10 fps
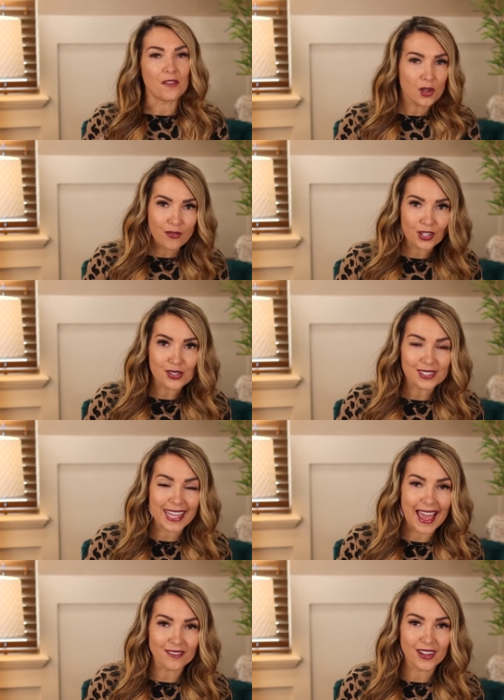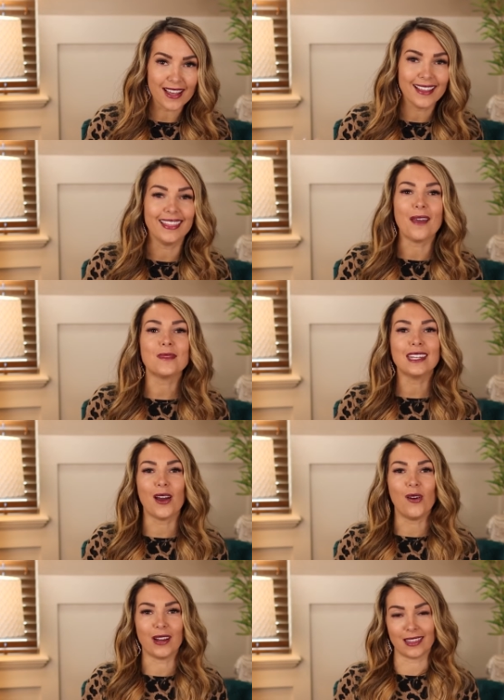Have you ever used Canva? Let me
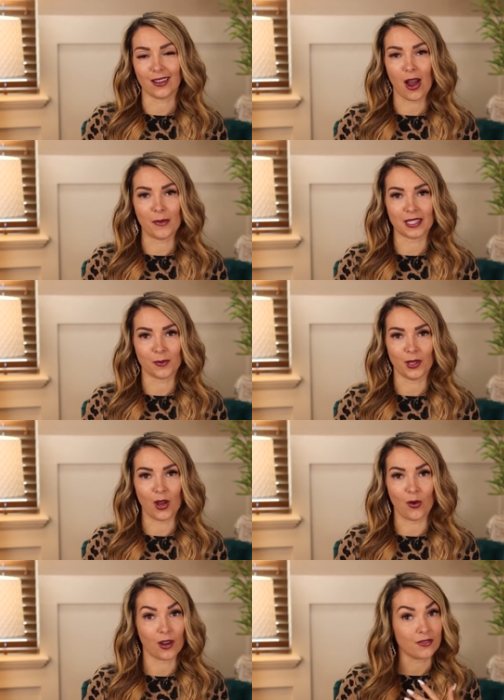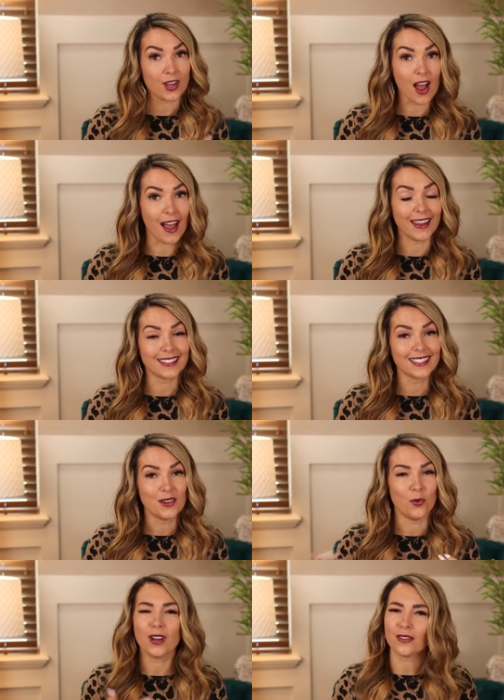know in the comments below, or if not,
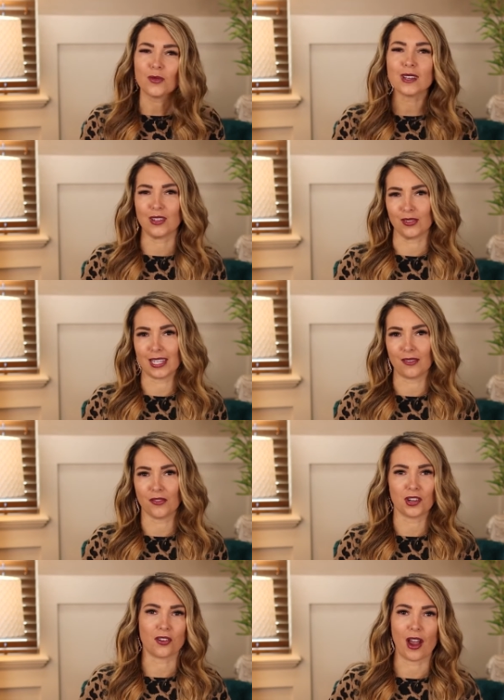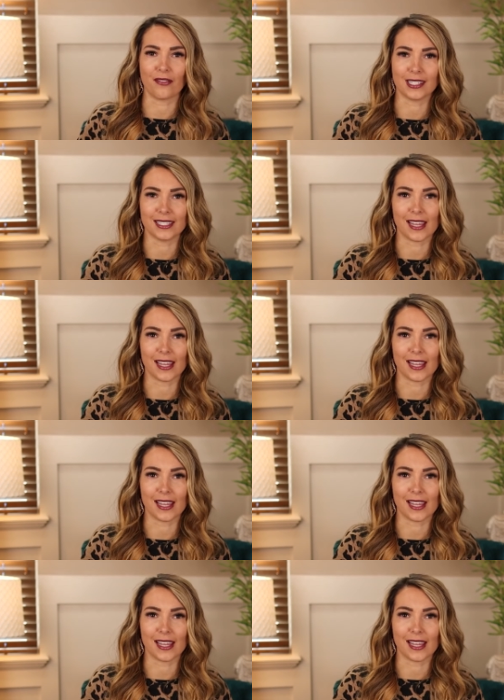what have you been using for your graphic